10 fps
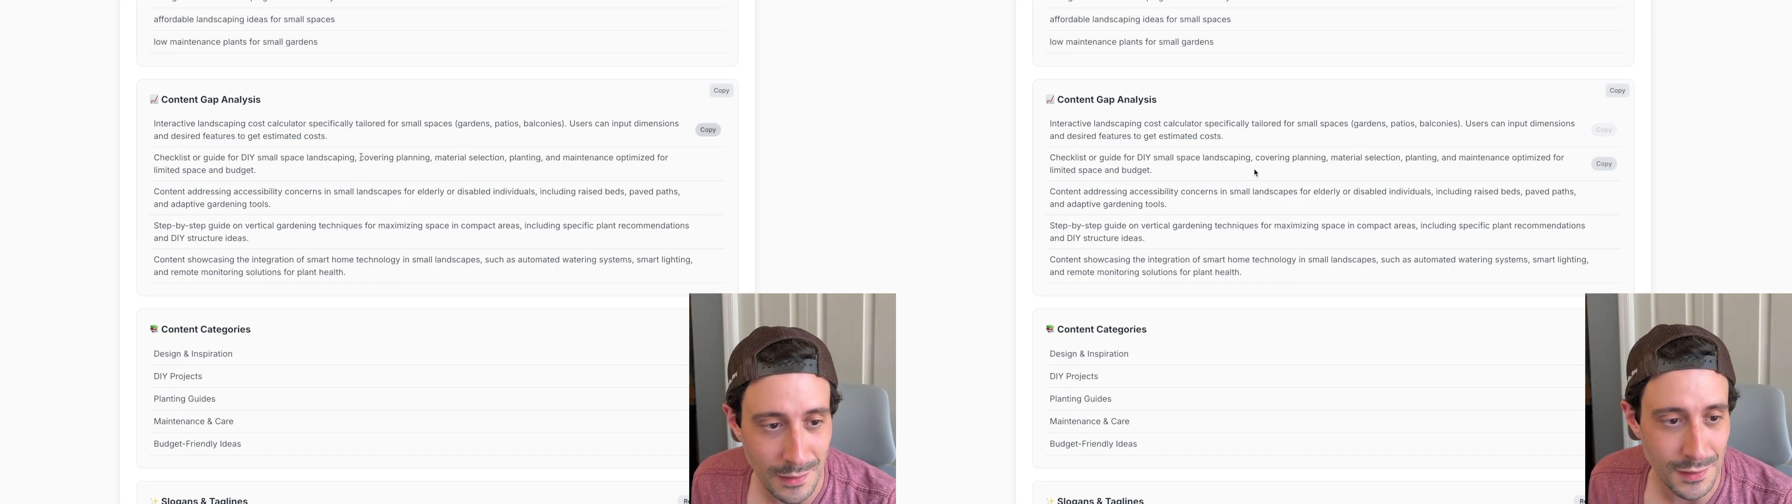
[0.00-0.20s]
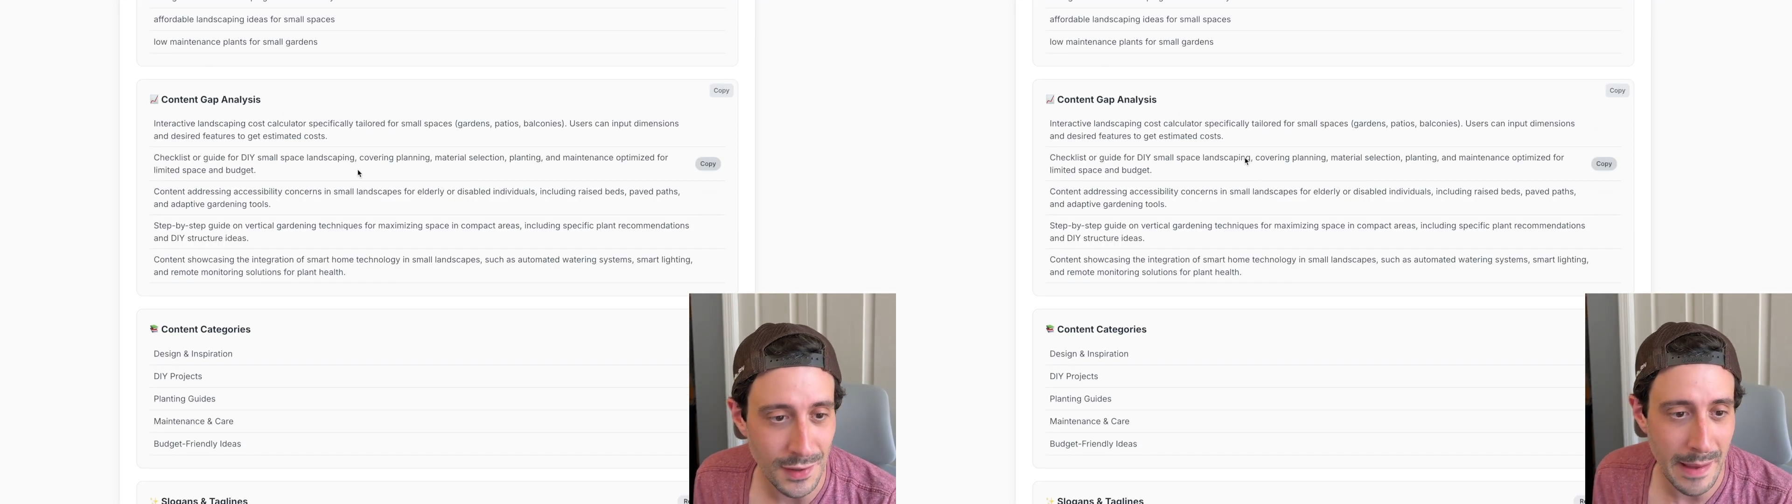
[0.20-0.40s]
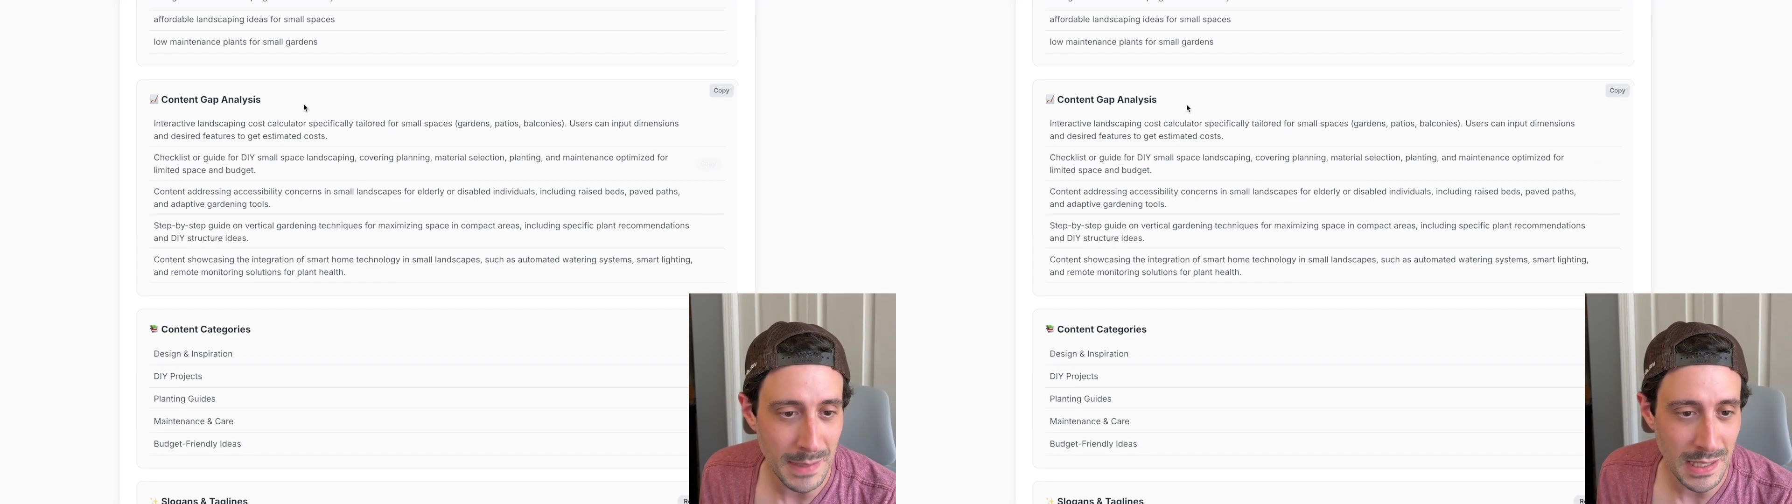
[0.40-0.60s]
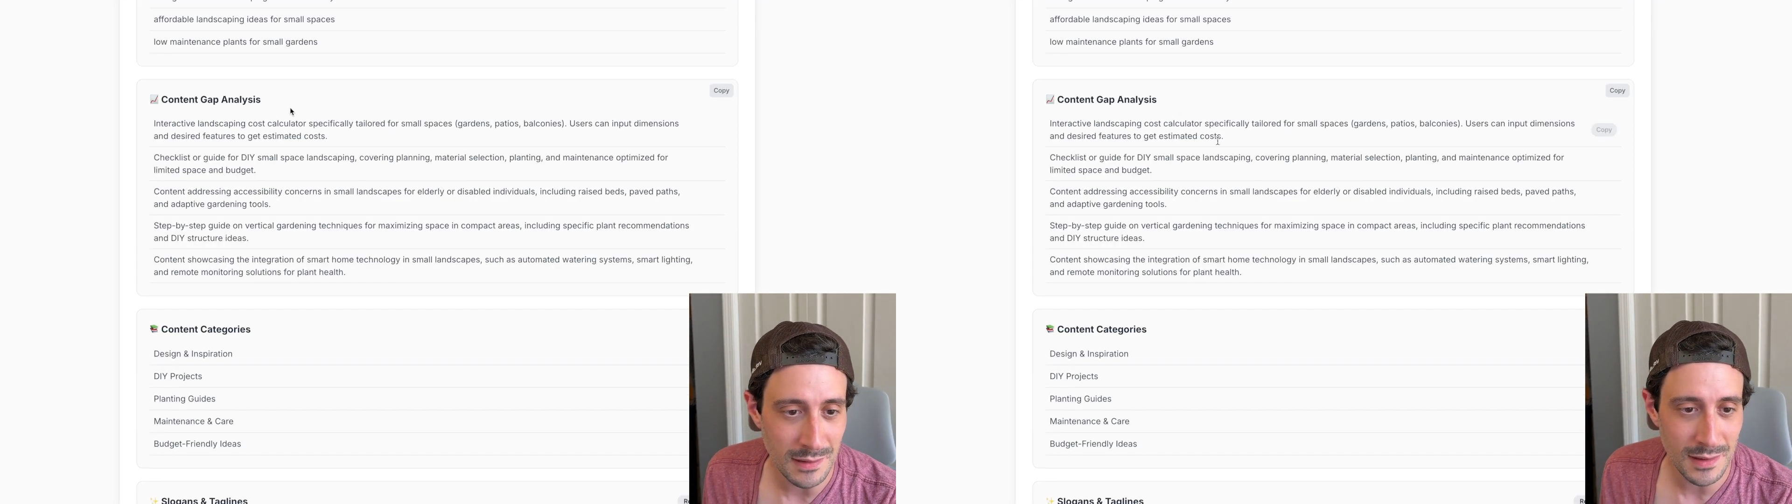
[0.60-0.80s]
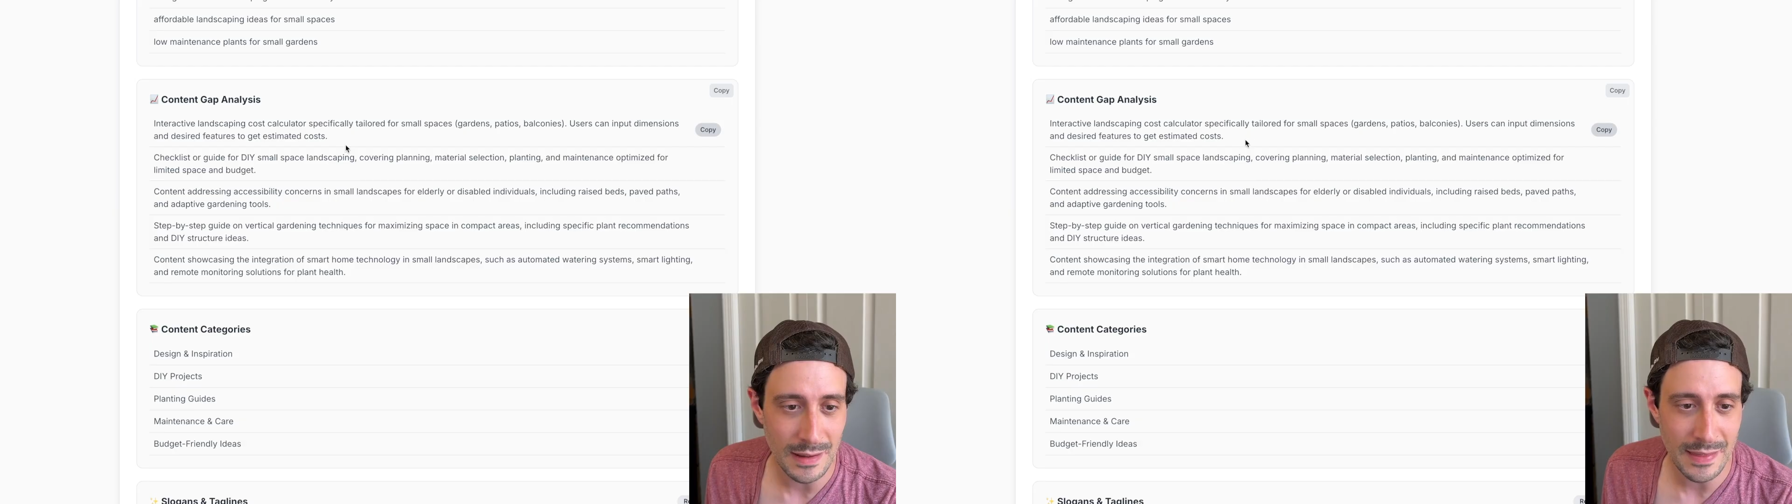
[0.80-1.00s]
So that
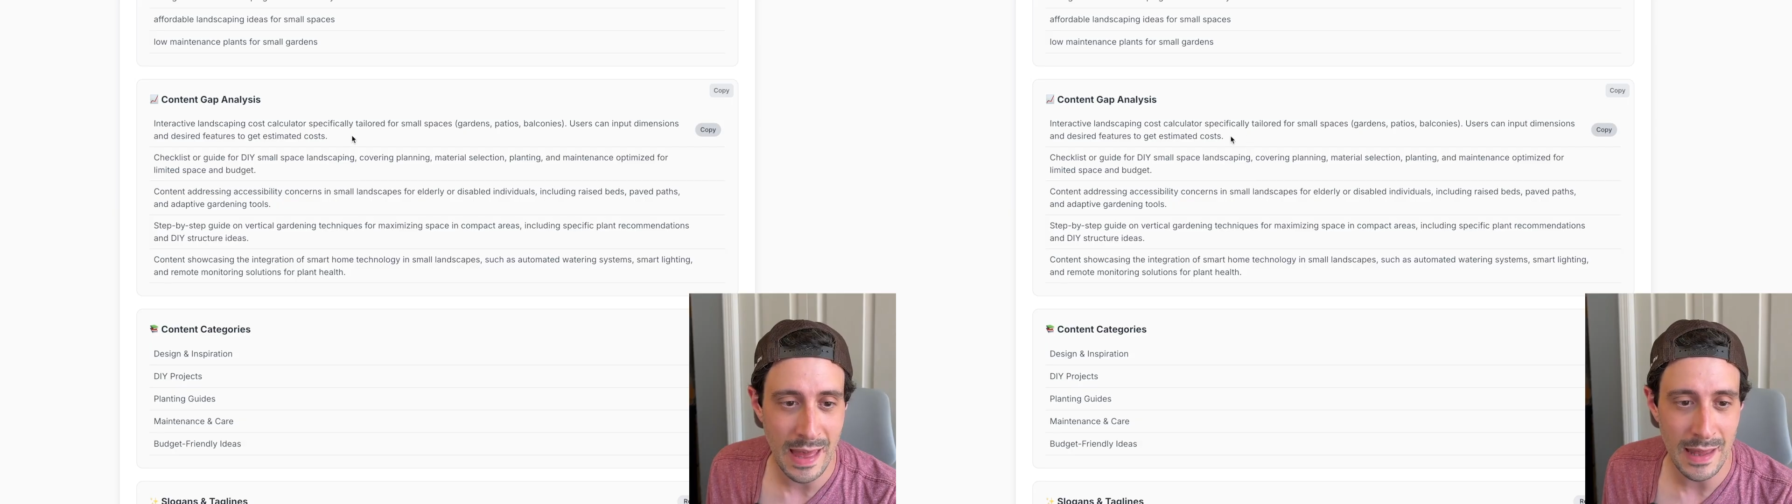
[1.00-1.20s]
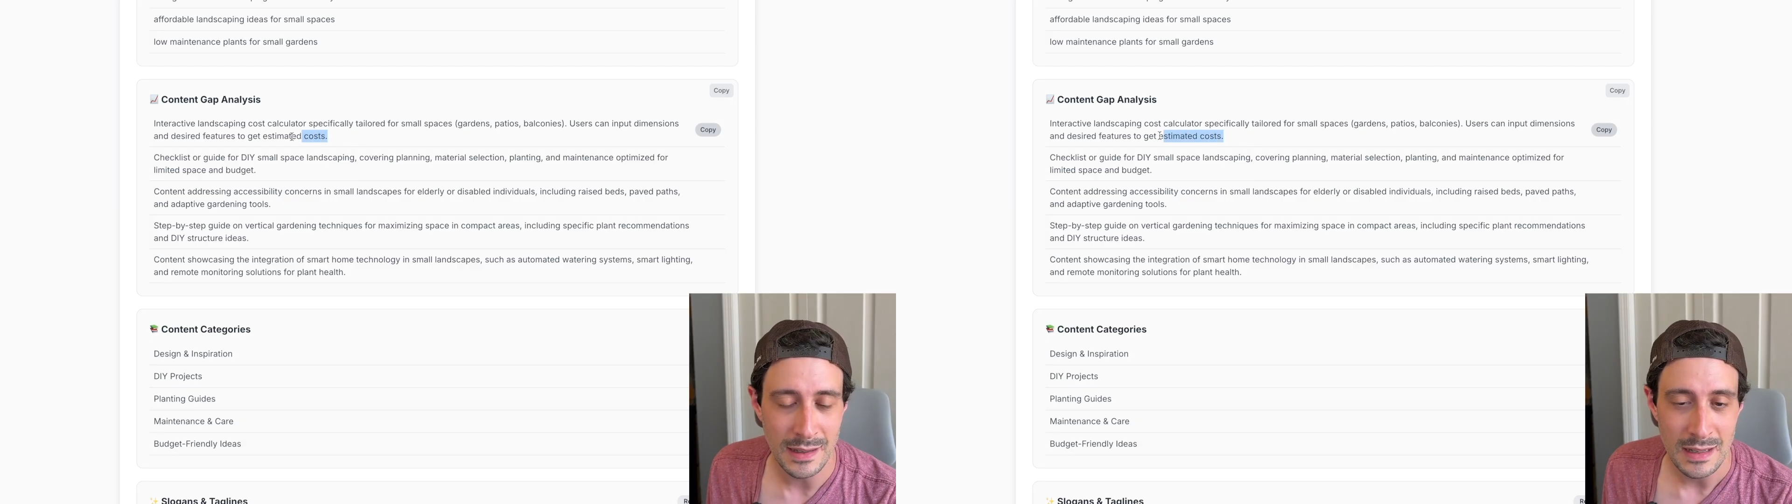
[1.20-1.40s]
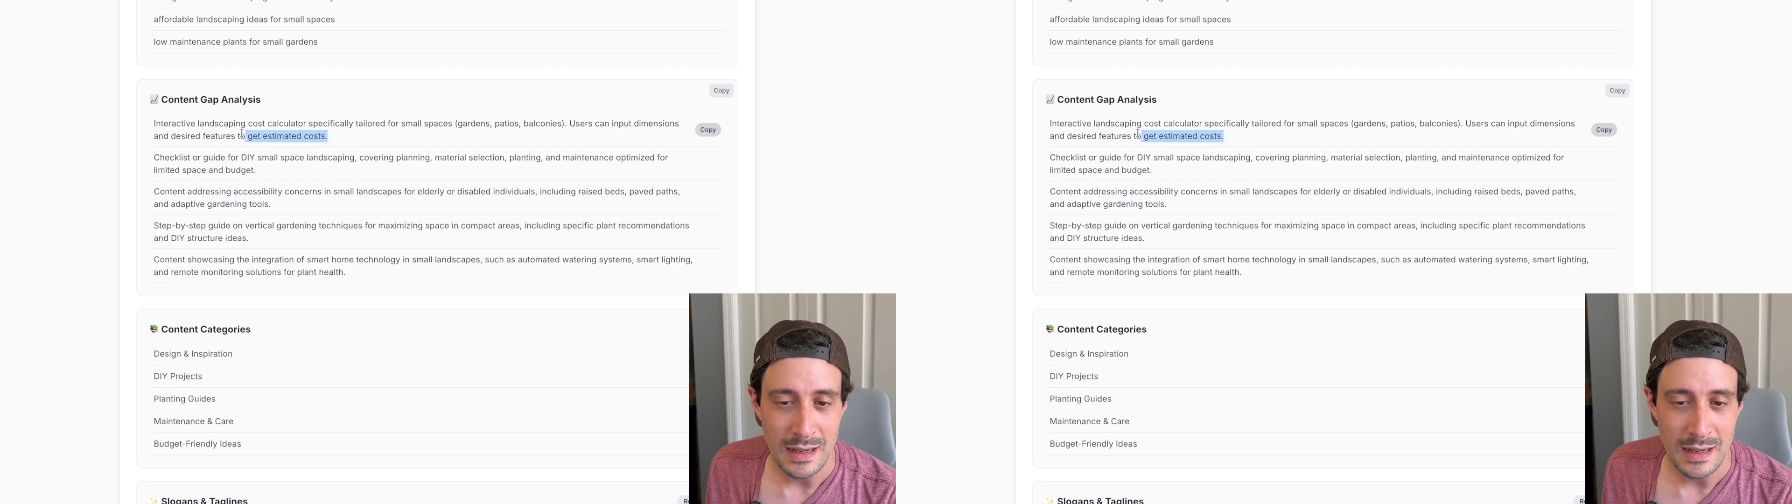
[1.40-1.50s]
means that